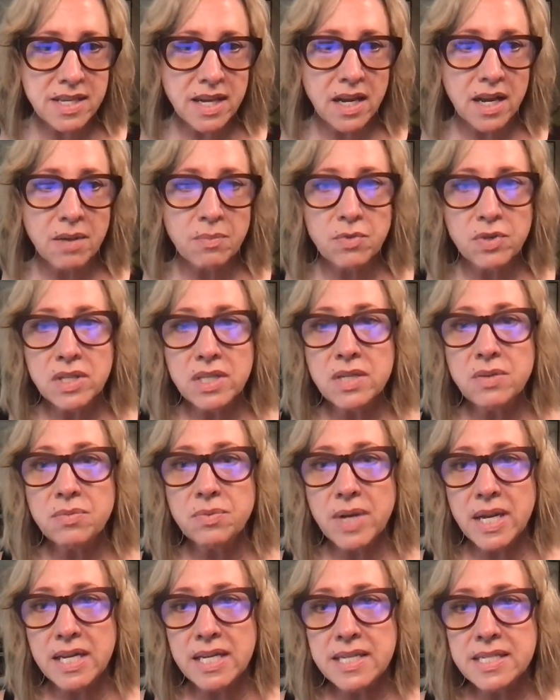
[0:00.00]
and I'm really
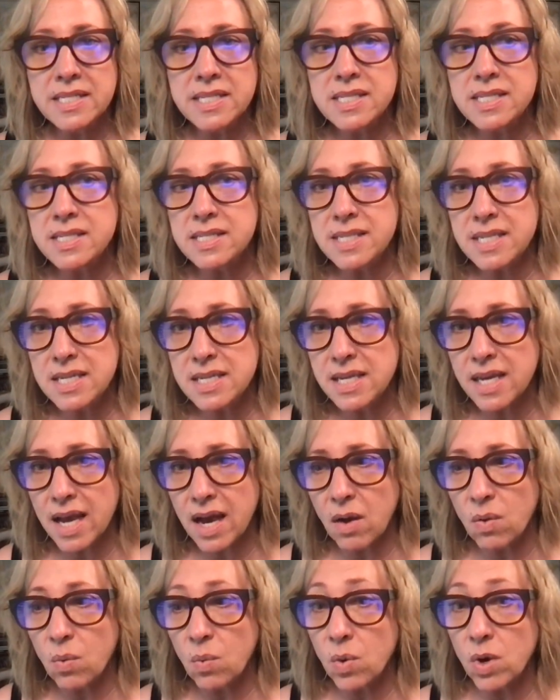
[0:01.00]
ready to seek
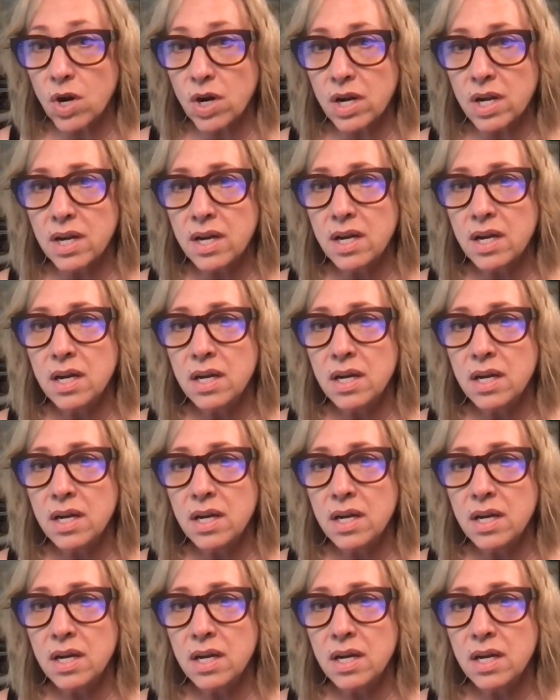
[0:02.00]
out work